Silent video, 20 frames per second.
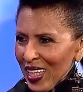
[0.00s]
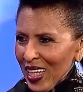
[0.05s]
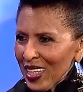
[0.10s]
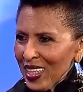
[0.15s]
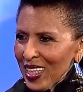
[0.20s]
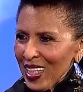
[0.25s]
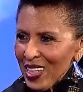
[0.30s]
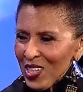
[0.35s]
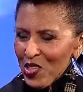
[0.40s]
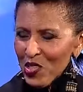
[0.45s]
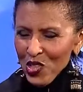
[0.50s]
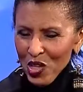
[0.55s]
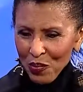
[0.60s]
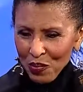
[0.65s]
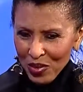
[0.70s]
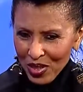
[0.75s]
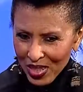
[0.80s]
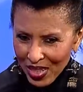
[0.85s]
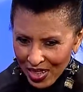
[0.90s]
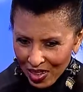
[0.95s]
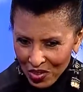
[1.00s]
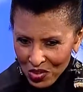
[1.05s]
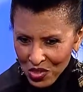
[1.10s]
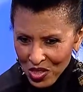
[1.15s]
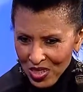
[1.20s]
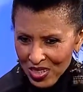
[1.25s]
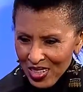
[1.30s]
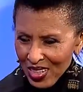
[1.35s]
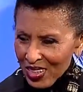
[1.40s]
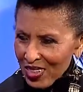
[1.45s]
I need something else.
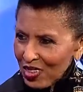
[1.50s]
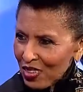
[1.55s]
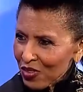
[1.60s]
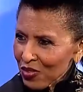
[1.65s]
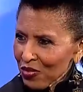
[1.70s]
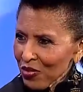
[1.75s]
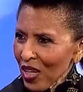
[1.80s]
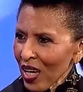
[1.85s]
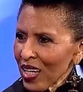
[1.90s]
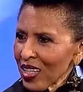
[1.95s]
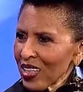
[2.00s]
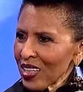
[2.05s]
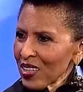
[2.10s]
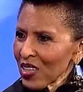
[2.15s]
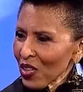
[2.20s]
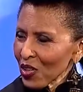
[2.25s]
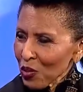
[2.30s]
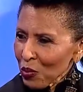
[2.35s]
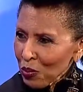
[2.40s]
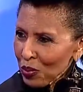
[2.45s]
I need to find another